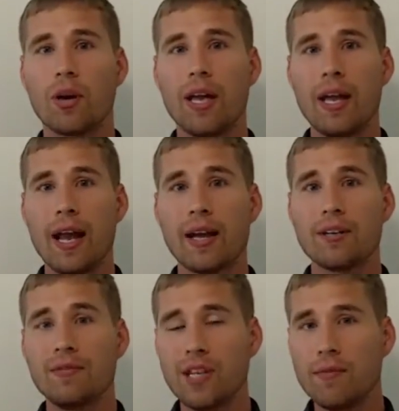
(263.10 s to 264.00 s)

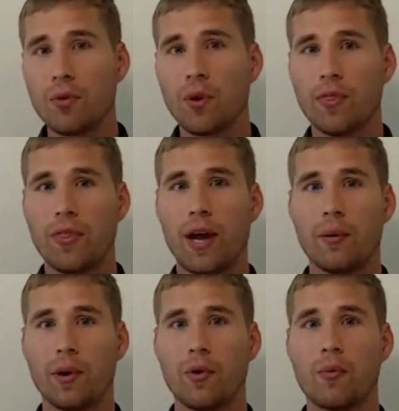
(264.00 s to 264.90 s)
inactive T4
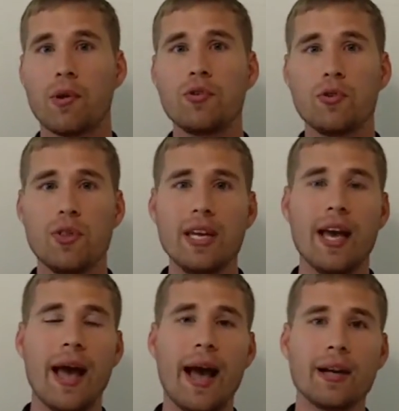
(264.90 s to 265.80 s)
thyroid hormone to the
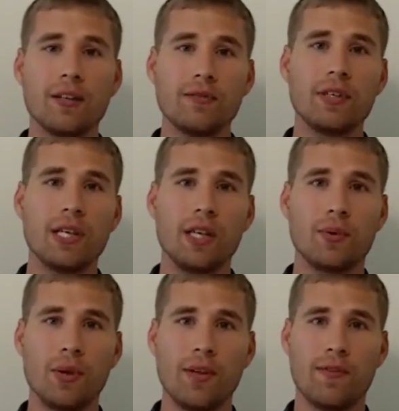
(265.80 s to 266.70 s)
active
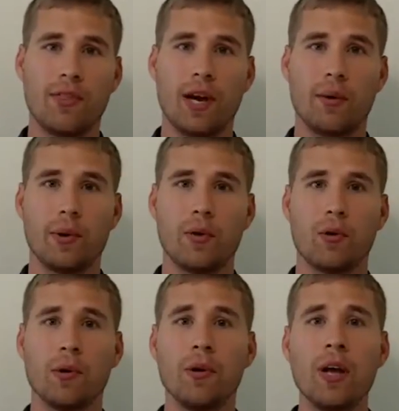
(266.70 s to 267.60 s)
T3 thyroid
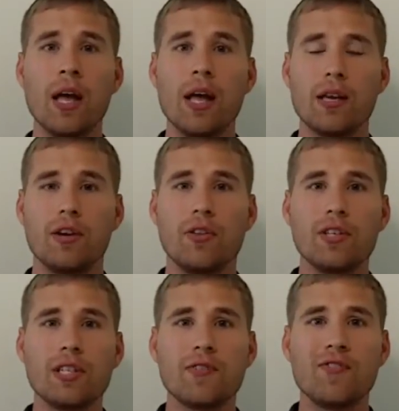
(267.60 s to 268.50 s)
hormone.
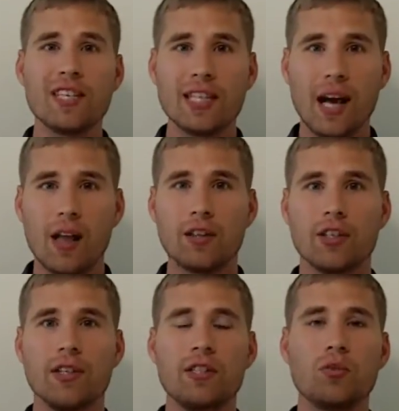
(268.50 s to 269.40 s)
This is
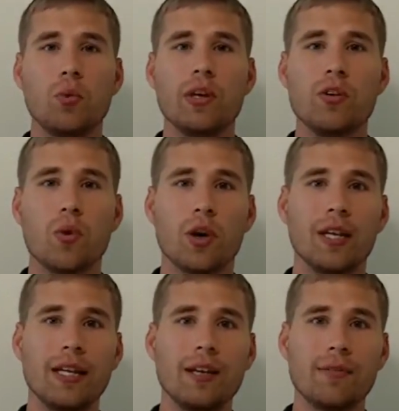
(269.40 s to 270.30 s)
physiology. This is what your
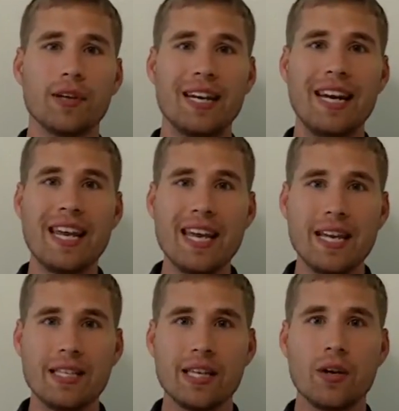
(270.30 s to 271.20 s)
liver
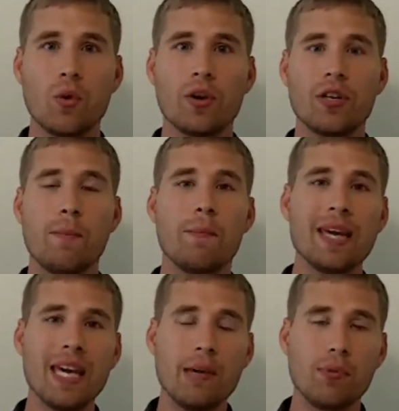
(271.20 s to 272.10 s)
needs in order to
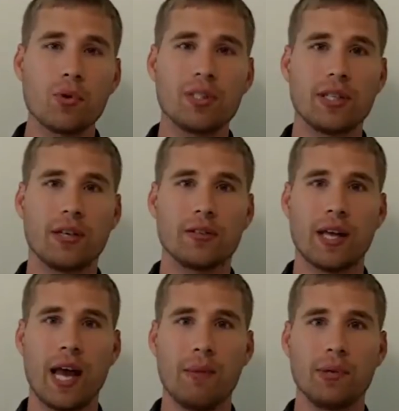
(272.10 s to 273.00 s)
keep your cells
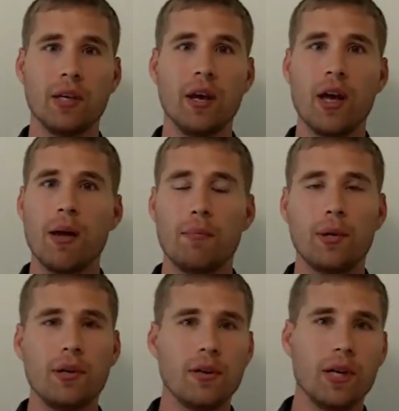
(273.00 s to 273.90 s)
happy.
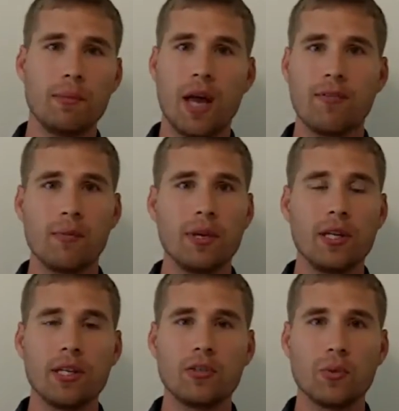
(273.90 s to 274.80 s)
But everybody
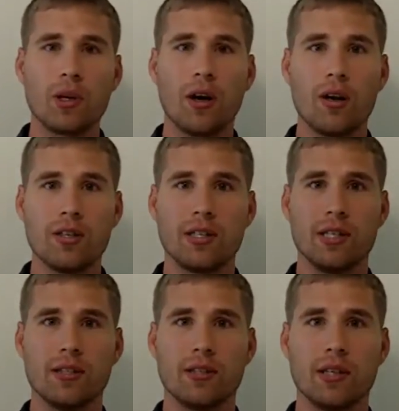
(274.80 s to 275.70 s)
disregards
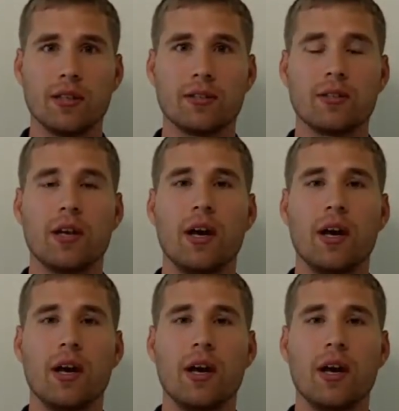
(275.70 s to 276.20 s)
these things.